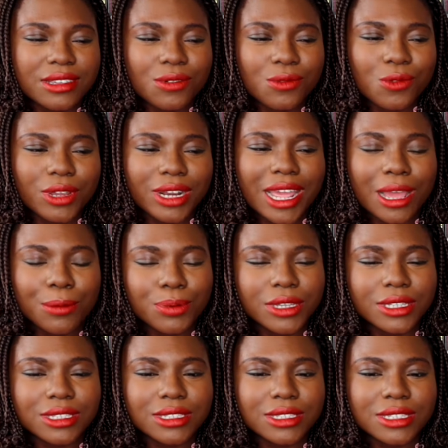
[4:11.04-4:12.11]
what
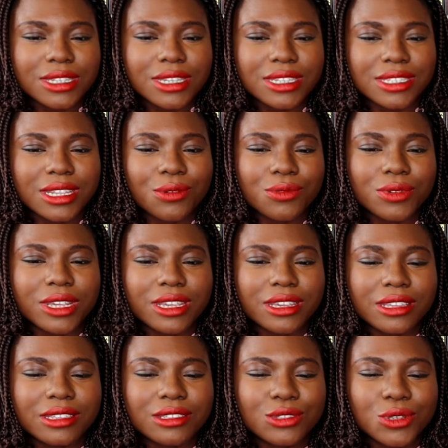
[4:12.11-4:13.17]
happens is that
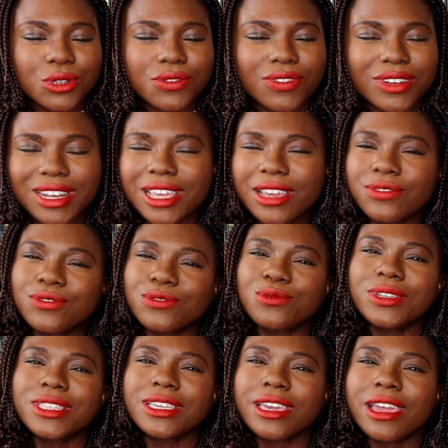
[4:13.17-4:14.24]
we're sort of left
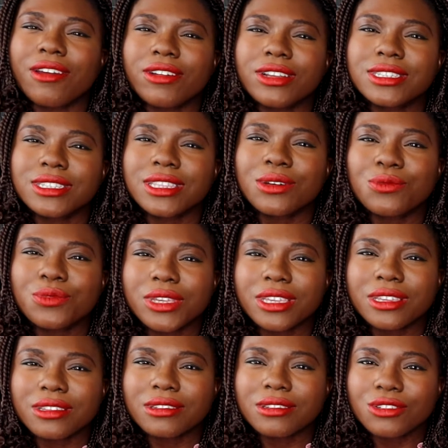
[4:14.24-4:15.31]
with a character that
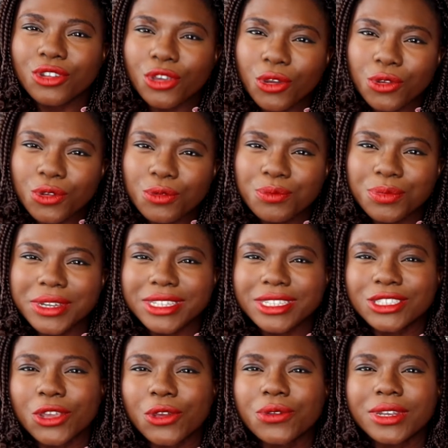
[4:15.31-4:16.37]
we know,
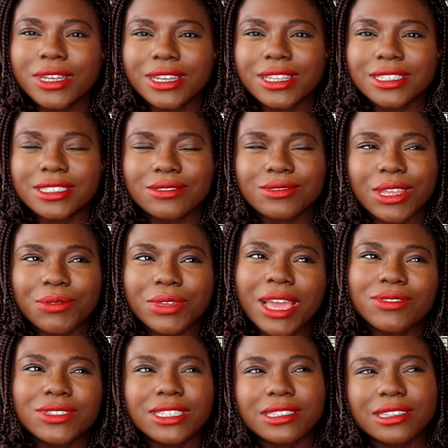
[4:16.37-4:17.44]
but that we
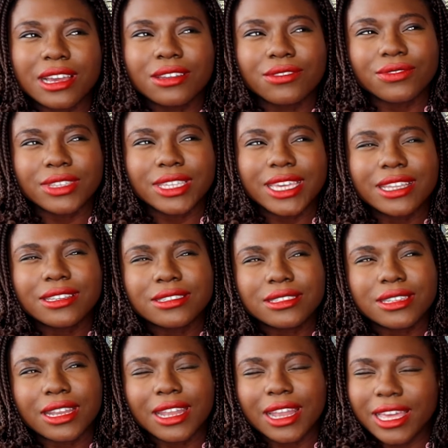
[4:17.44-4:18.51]
have to kind of get
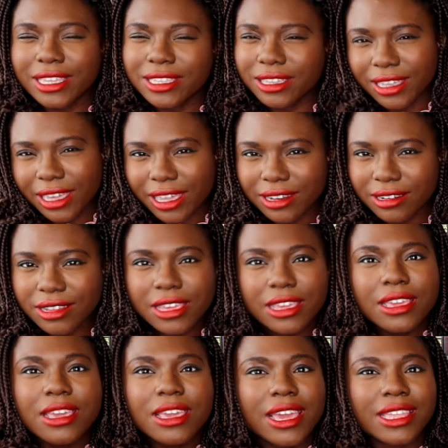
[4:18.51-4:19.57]
to like again.
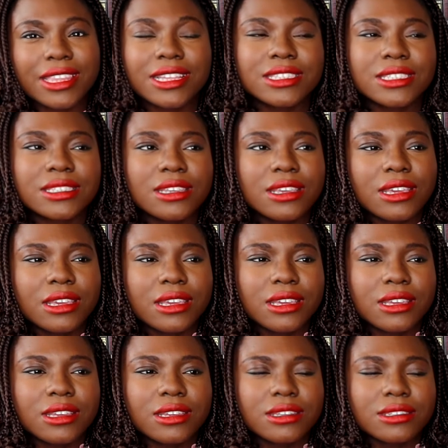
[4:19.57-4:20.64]
And that's
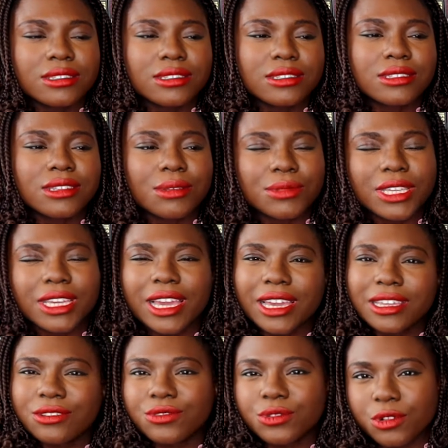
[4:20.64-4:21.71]
something I
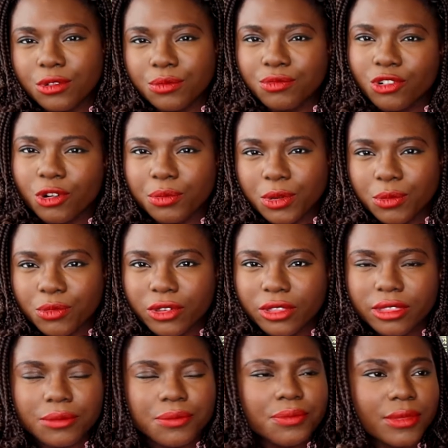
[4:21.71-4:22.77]
had a real problem with.